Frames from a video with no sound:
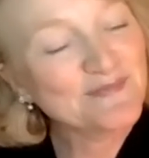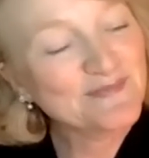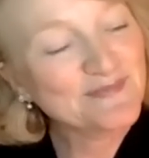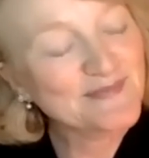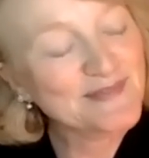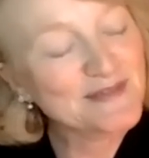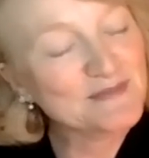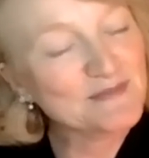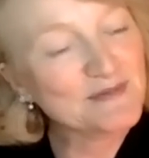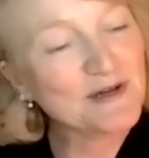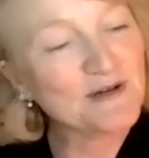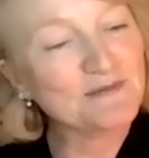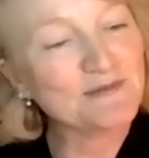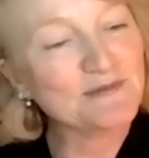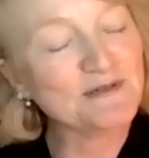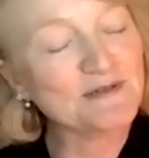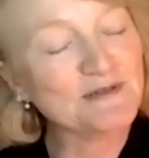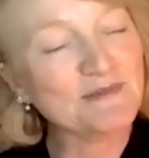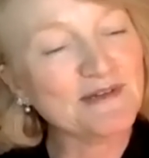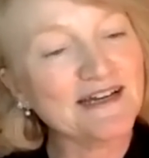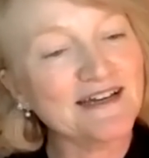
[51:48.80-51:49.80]
in
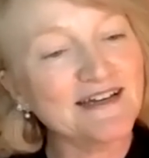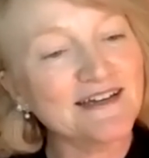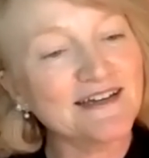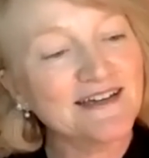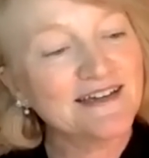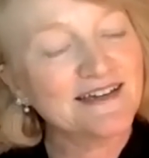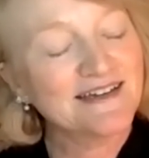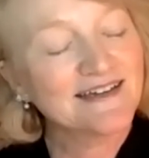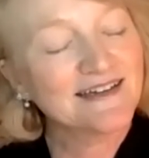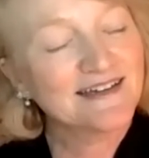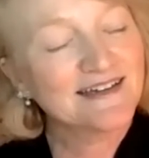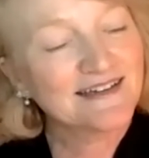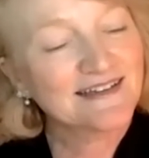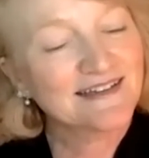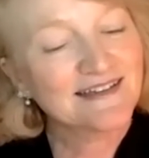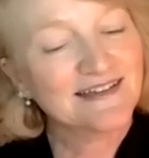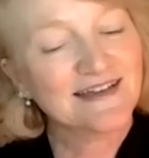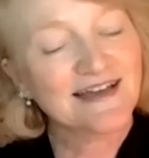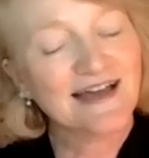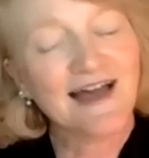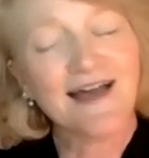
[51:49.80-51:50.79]
public, but
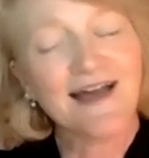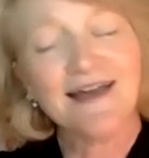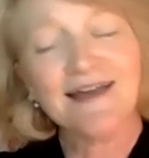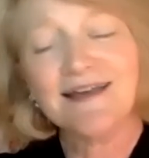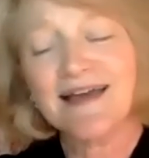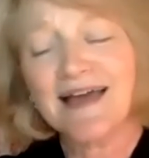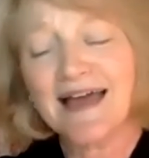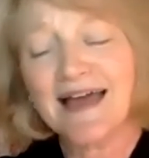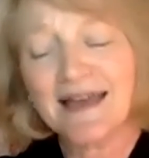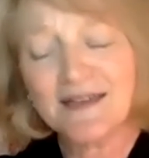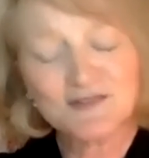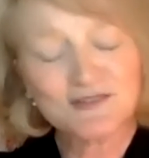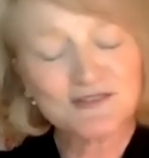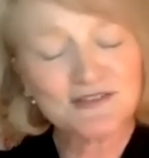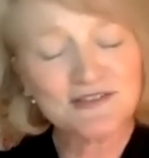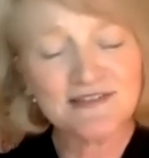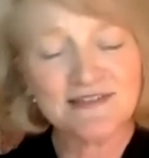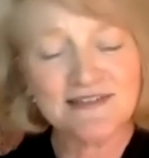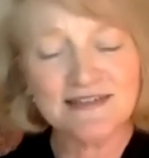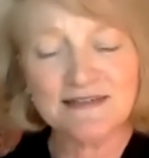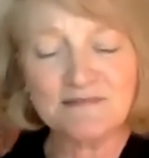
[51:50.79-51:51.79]
I actually
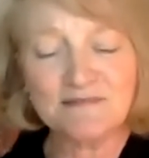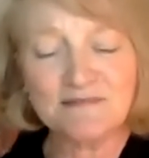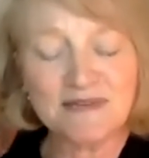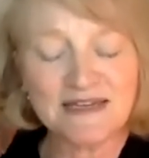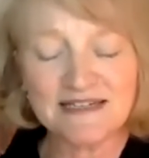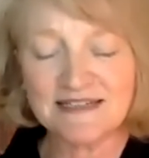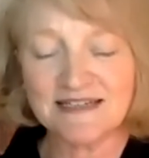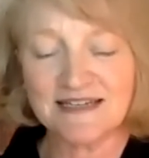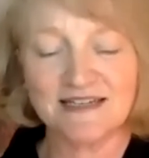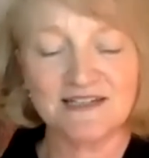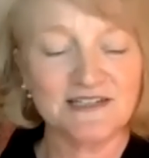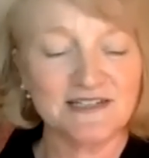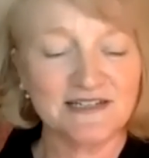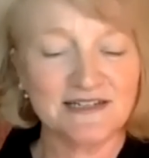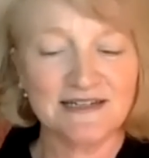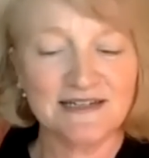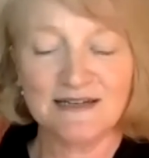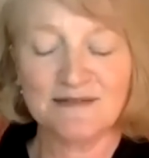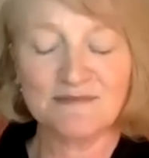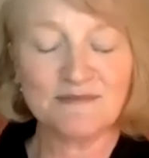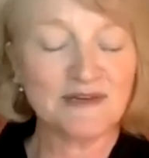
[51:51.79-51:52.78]
think
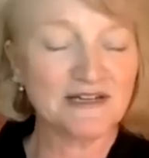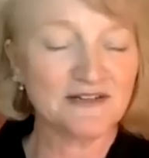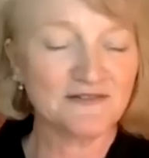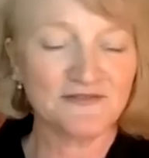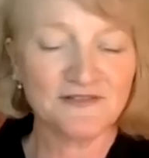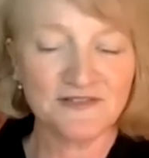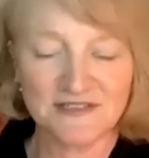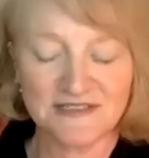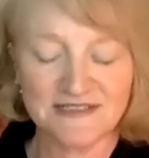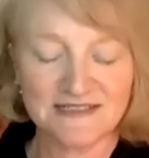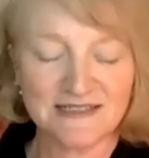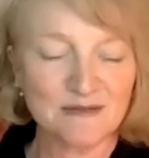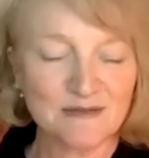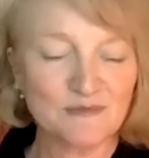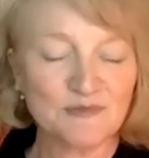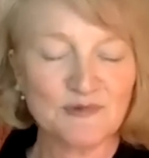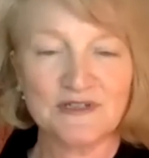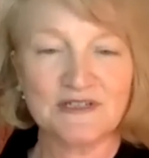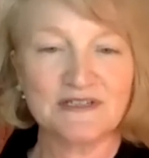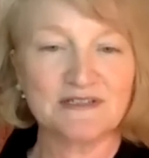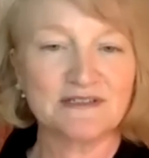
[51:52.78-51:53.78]
meditation and mindfulness and
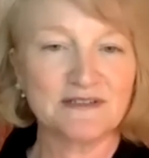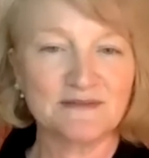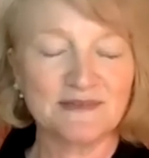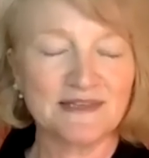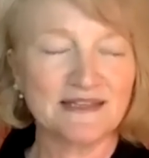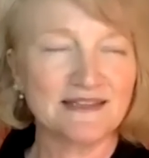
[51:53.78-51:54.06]
Buddhism,